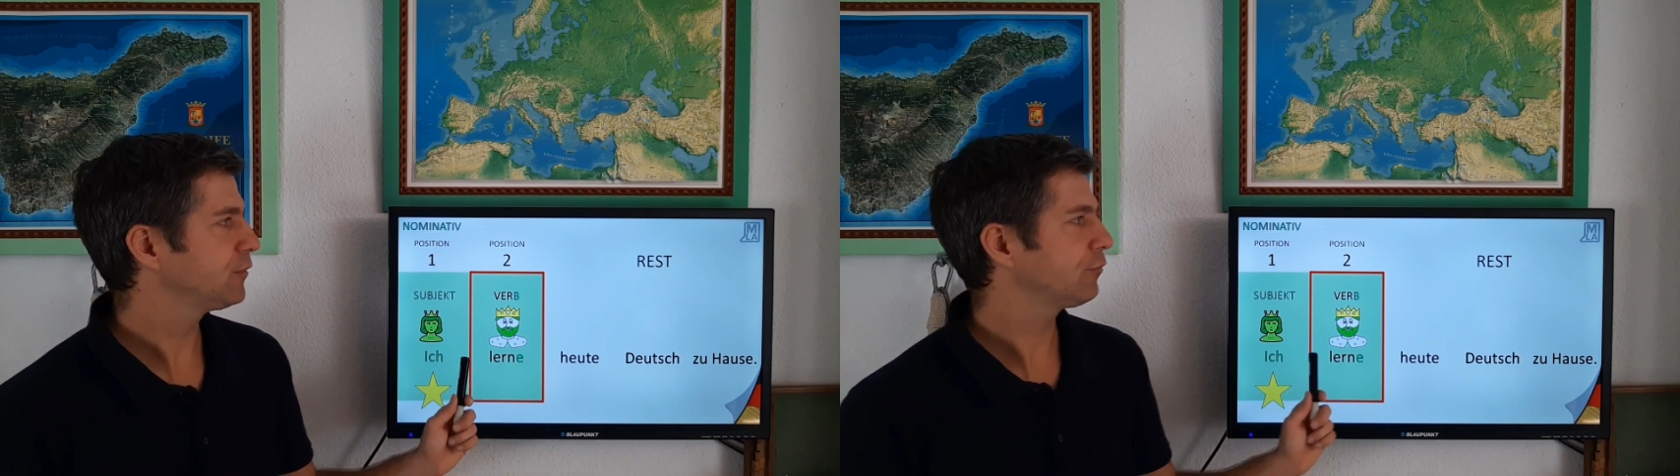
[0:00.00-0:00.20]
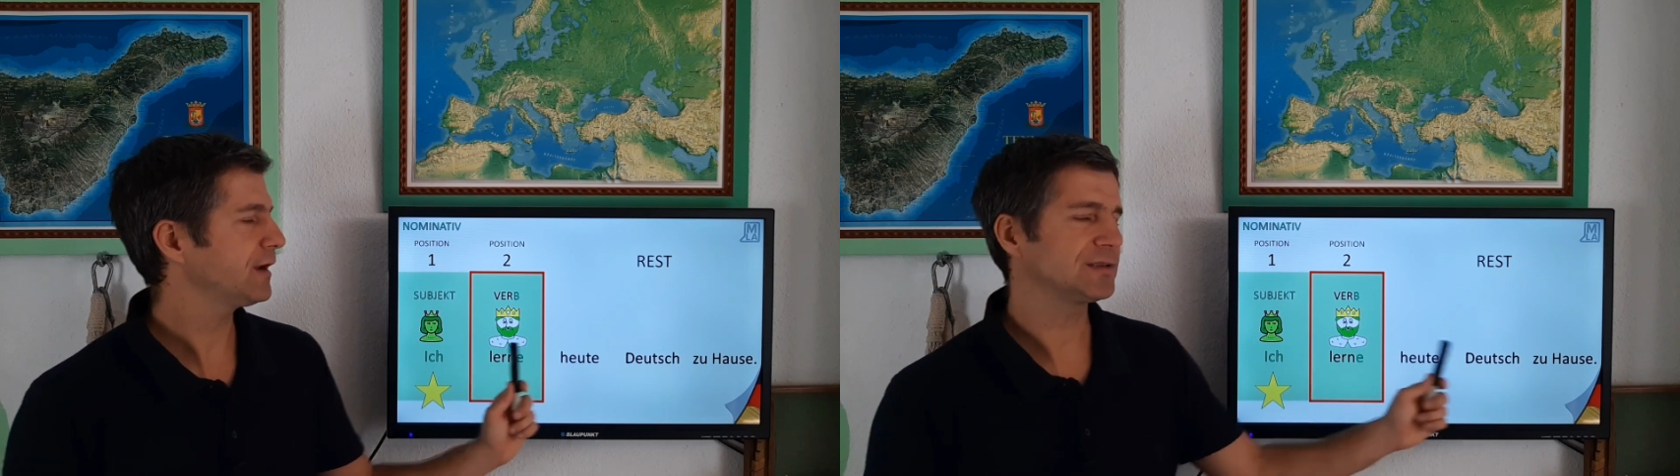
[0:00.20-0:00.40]

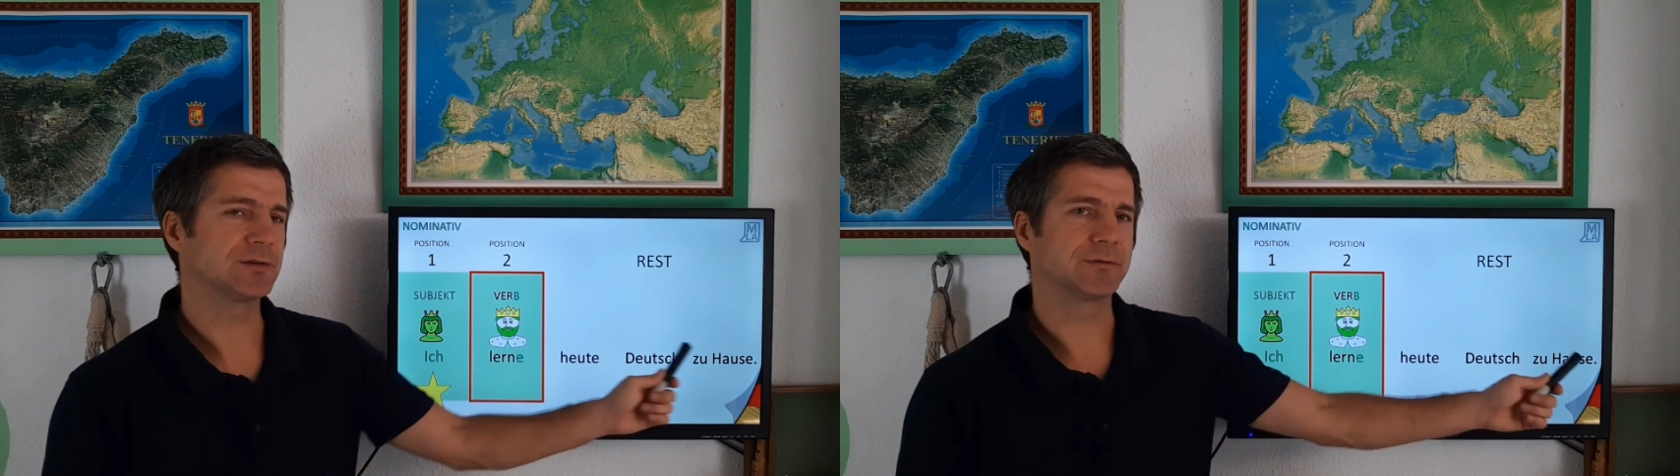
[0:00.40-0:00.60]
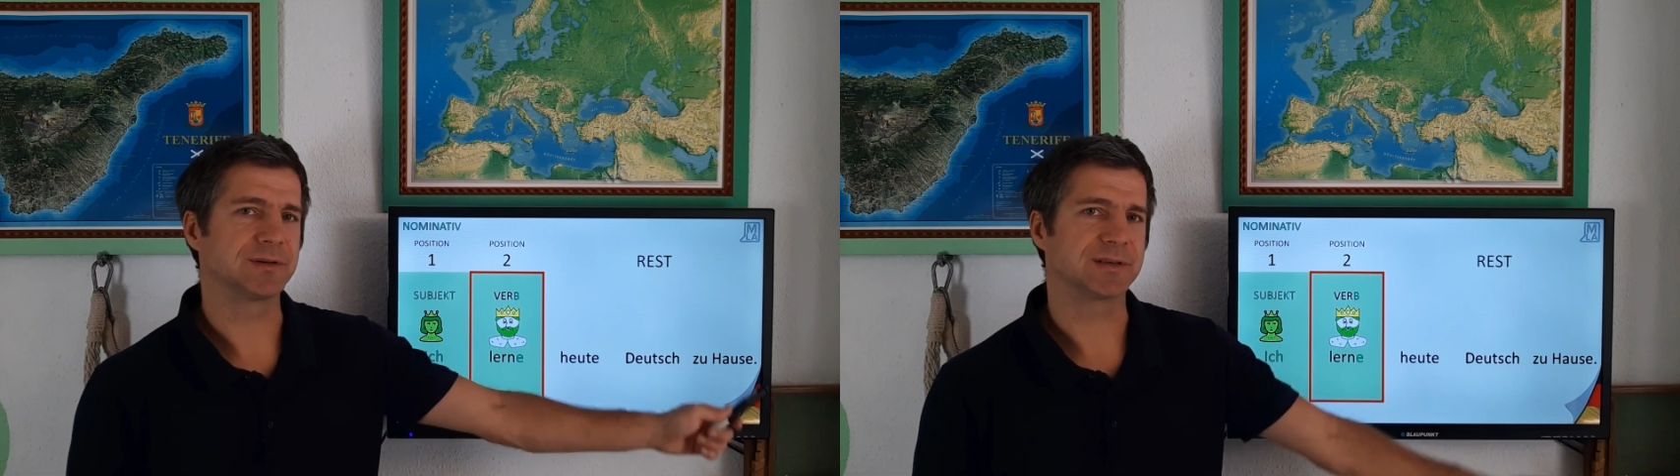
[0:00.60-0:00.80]
the rest
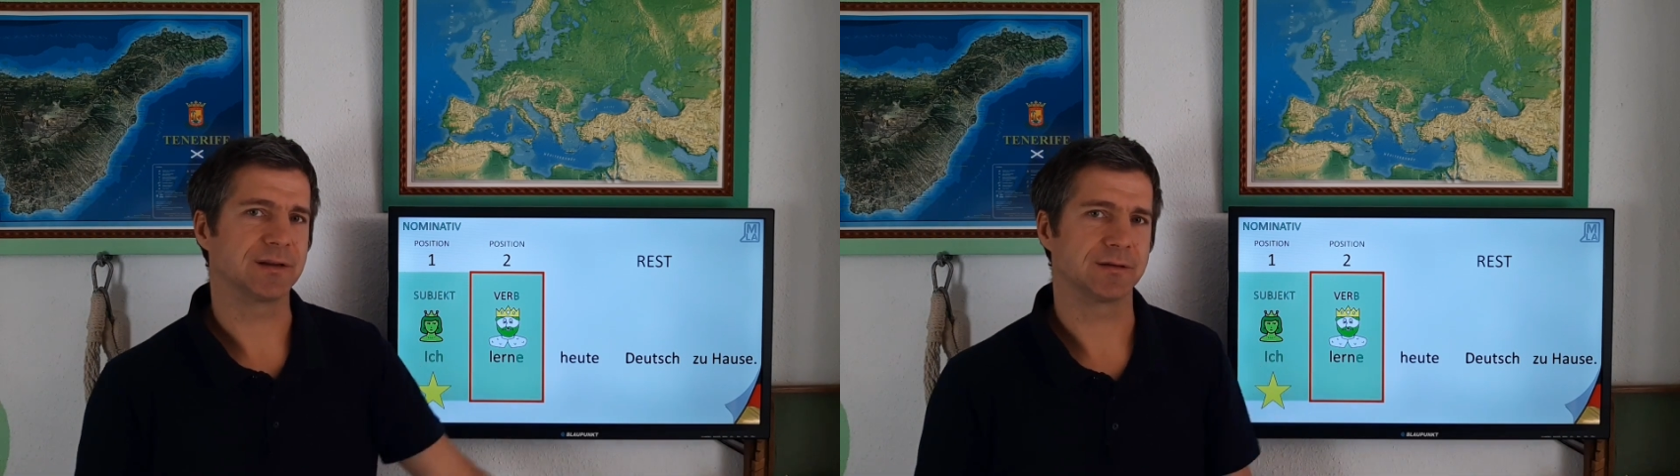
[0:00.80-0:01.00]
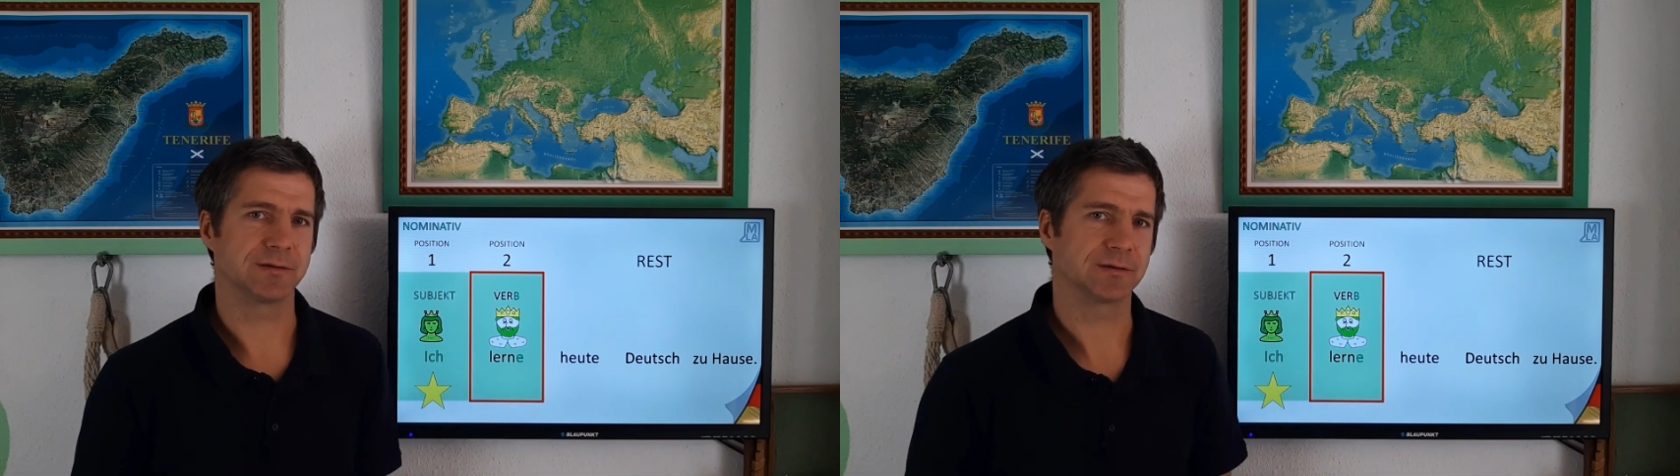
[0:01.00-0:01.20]
of the
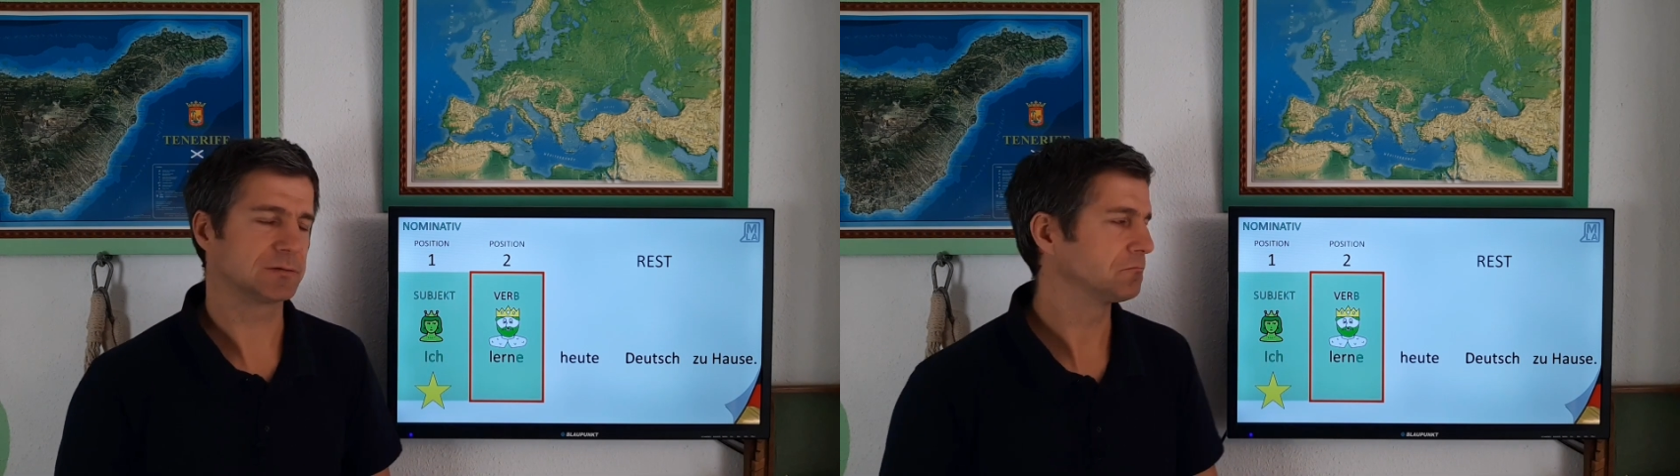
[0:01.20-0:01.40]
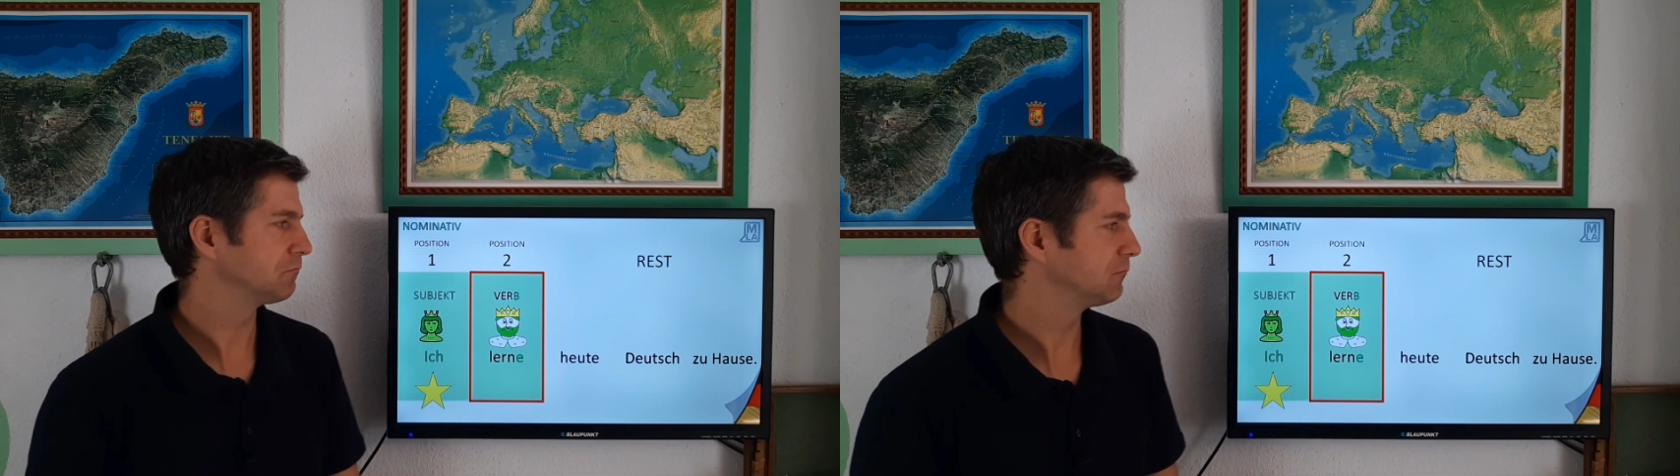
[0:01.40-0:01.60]
sentence.